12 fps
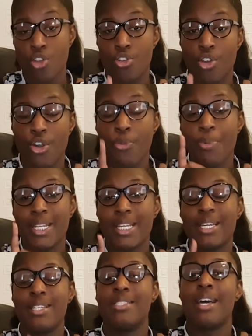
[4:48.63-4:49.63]
nobody
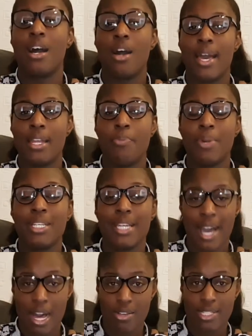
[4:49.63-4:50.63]
can tell
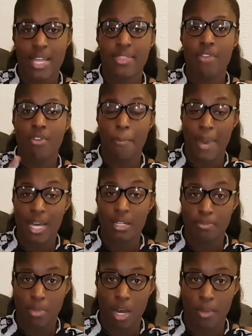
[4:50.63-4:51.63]
anybody else that they're a bad
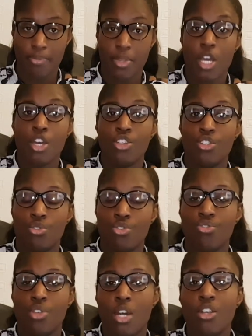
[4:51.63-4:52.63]
mom. You
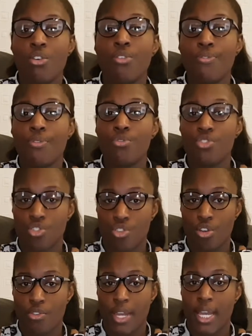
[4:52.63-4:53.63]
do not know the full
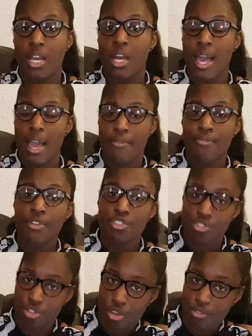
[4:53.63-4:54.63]
story. Every
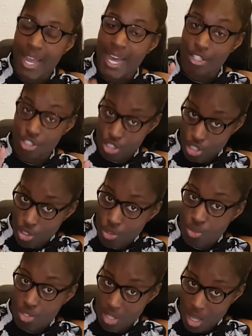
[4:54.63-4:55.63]
story has
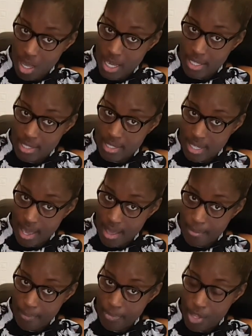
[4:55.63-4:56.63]
2 sides, yeah?
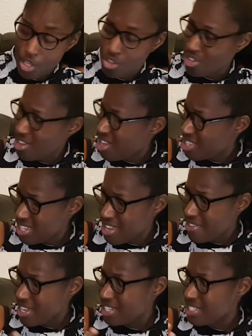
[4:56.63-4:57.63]
You can't turn
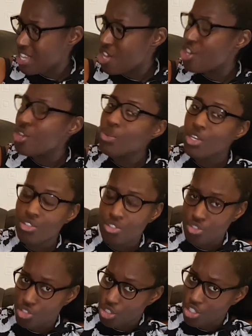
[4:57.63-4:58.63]
around and say, who are you
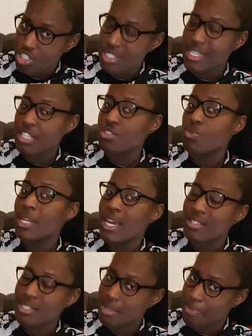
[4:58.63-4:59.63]
to judge and say someone
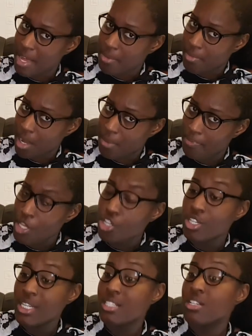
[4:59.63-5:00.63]
else is a bad mom?
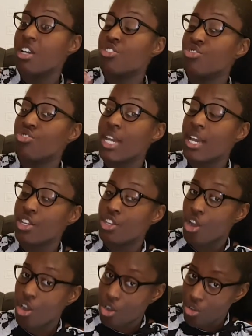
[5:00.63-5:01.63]
You need to concentrate on
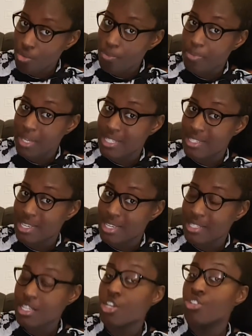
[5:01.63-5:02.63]
your own
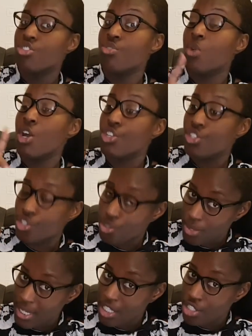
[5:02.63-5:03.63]
business, do what
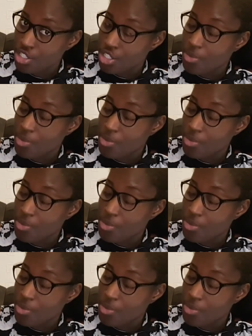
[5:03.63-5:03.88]
you need to